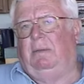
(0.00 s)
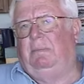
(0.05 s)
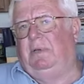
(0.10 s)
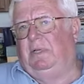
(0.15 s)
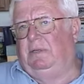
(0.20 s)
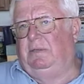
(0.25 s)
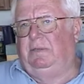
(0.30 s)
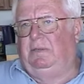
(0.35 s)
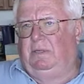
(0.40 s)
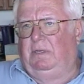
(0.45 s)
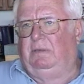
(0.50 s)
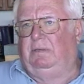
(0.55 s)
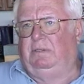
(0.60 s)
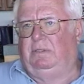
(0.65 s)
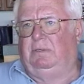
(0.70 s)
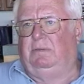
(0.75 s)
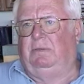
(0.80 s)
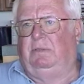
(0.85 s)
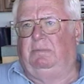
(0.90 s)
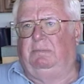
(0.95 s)
Oh, that'd be you
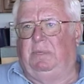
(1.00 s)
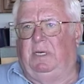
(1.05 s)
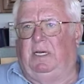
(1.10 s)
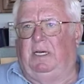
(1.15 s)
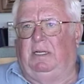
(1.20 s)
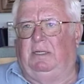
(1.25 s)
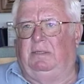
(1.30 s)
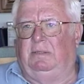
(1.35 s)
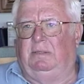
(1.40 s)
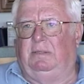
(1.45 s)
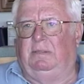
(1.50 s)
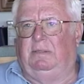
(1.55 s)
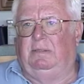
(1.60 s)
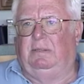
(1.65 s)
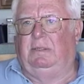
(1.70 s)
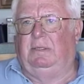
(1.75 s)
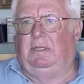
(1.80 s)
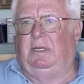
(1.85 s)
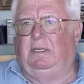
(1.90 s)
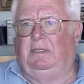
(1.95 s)
know Joel and Pat,
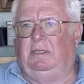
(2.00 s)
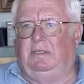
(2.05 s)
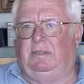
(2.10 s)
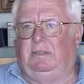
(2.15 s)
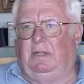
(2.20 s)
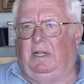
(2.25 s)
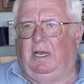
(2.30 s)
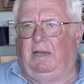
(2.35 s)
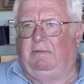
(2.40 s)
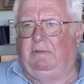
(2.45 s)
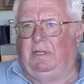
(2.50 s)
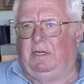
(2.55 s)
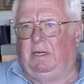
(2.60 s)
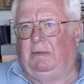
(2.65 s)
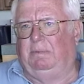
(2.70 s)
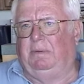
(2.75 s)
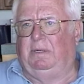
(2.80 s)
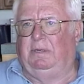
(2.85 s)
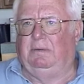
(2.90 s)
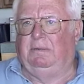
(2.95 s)
and they just liven
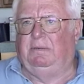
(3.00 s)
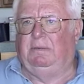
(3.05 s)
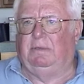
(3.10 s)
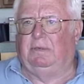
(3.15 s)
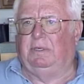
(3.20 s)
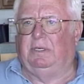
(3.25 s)
it up, you know,